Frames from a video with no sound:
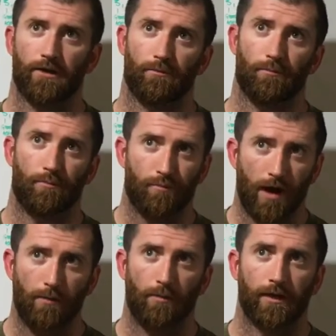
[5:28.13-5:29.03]
You're
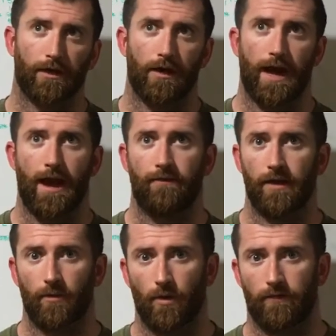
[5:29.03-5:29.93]
probably gonna have
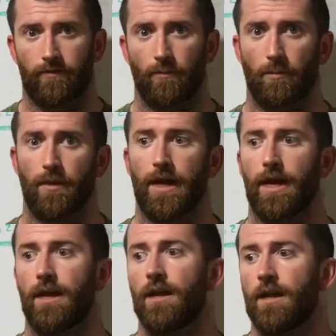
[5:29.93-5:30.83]
anywhere from a
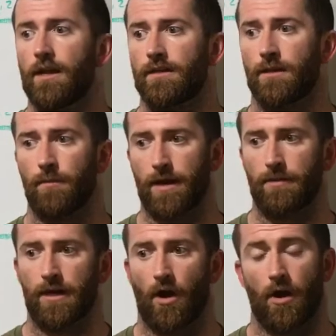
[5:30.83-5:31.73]
minute to
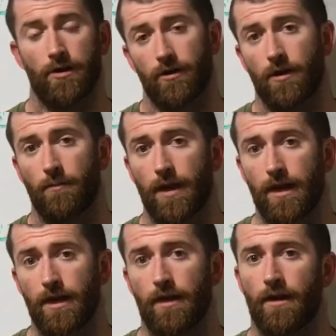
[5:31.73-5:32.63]
maybe under a
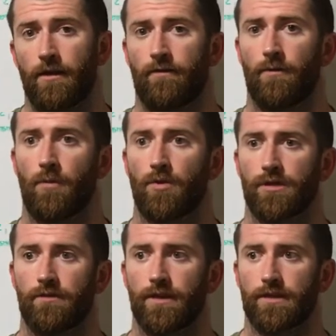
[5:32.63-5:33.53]
minute for
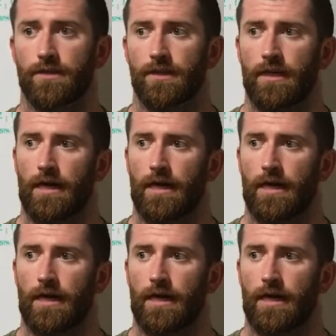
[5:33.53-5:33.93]
most of us,